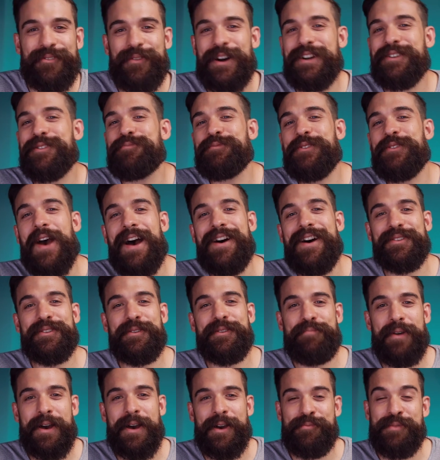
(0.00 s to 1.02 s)
Welcome to How
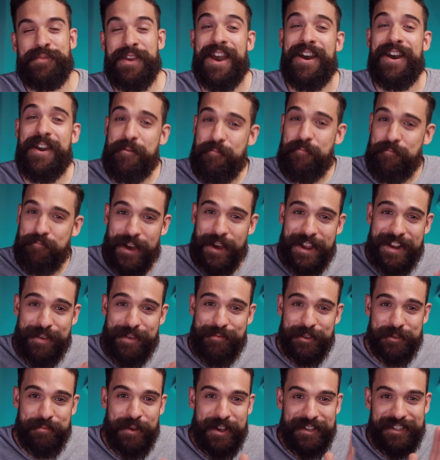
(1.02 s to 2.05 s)
to Power BI. My
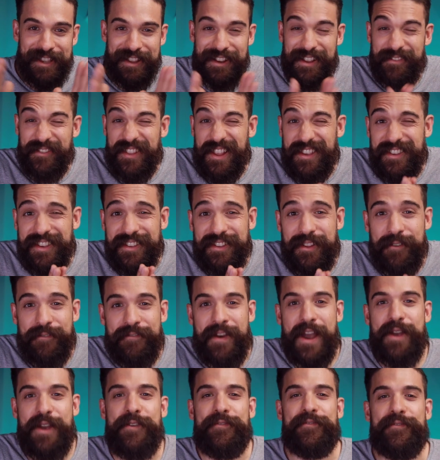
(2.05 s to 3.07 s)
name is Bas, and if this is the
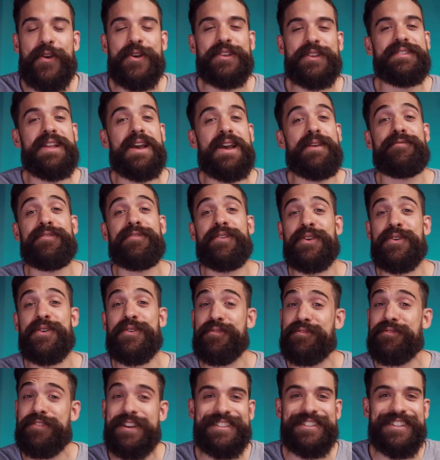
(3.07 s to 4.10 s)
very first time for
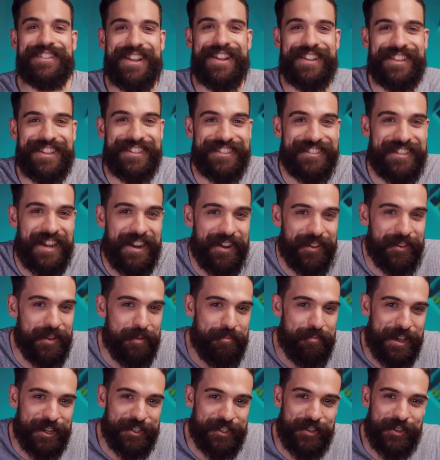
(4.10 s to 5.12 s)
you visiting this channel,
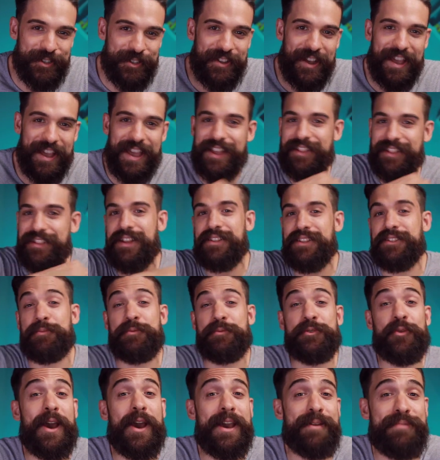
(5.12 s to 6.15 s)
then make sure to hit that
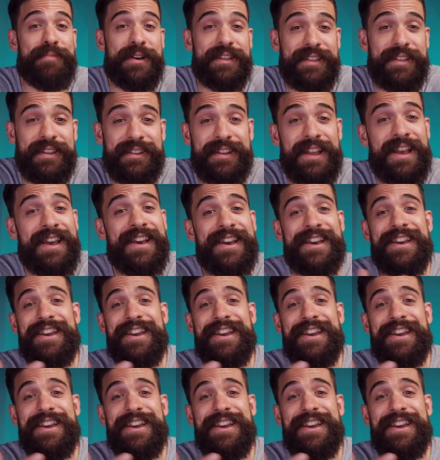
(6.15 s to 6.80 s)
subscribe button.